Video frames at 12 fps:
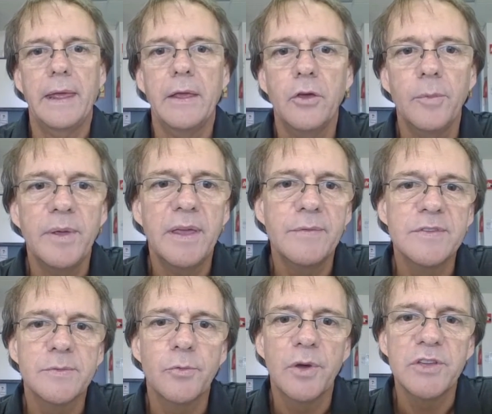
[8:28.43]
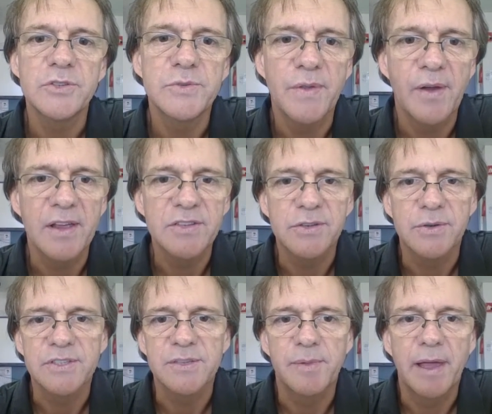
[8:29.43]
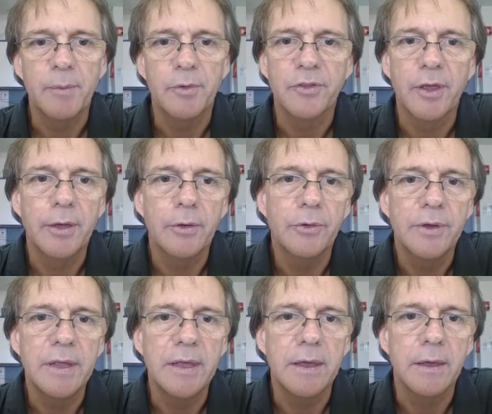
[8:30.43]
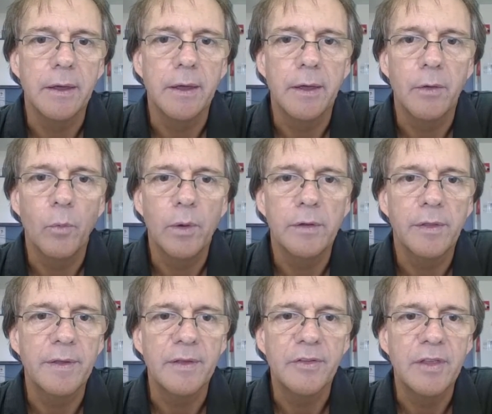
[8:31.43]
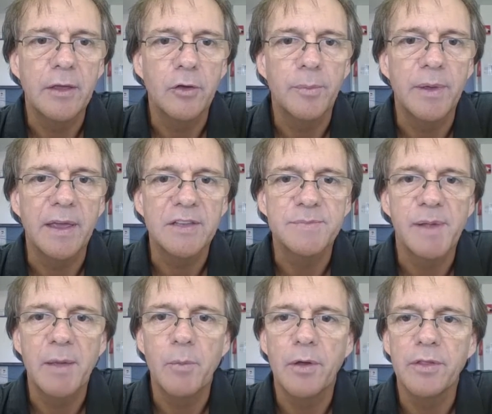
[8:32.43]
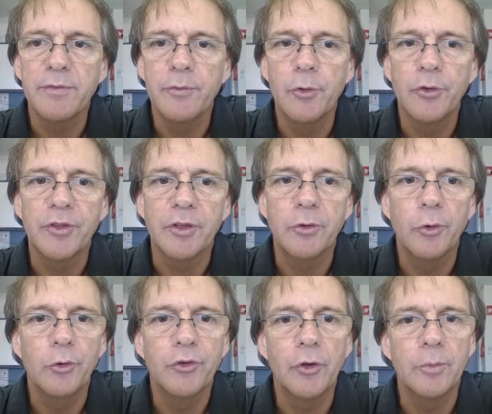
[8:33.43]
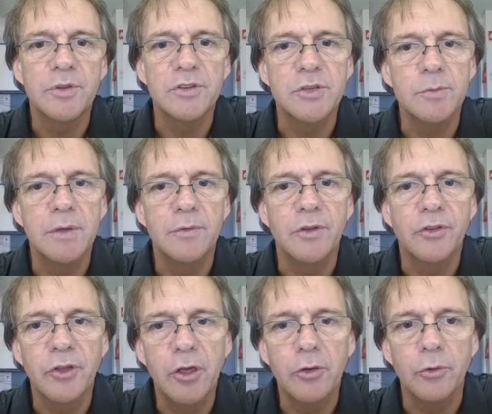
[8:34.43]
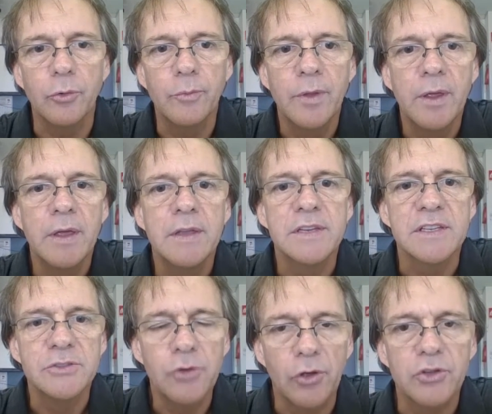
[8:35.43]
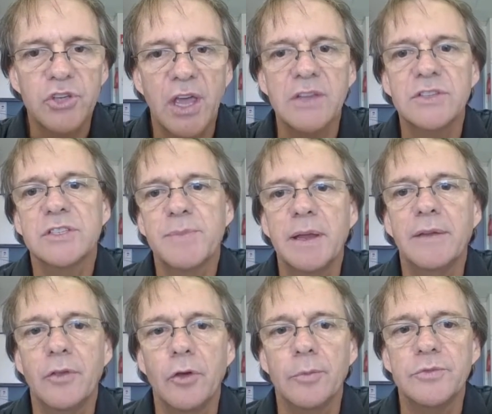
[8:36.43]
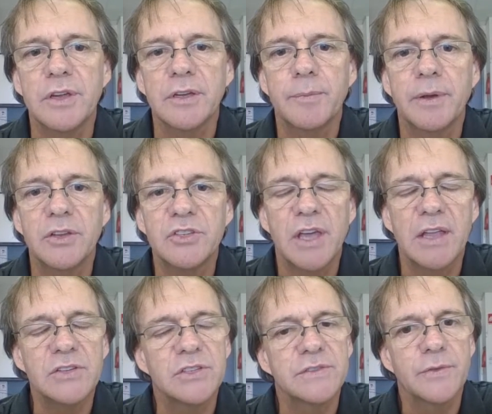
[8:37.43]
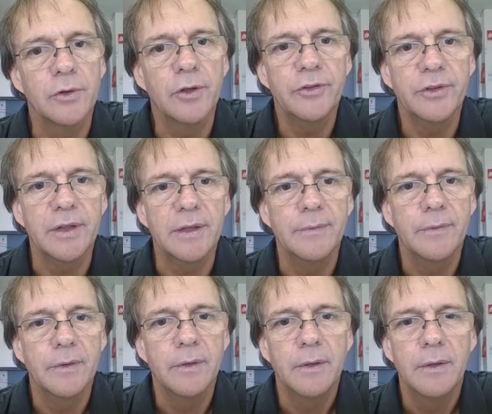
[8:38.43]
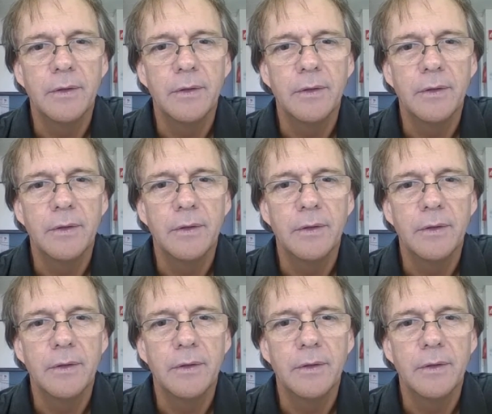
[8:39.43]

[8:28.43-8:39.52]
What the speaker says: Now, you could be given some questions where they're asking to explain what's going on here. One of the things here could be explain why the force that causes an object to move in a circle does not change the speed of the object, but it changes its velocity.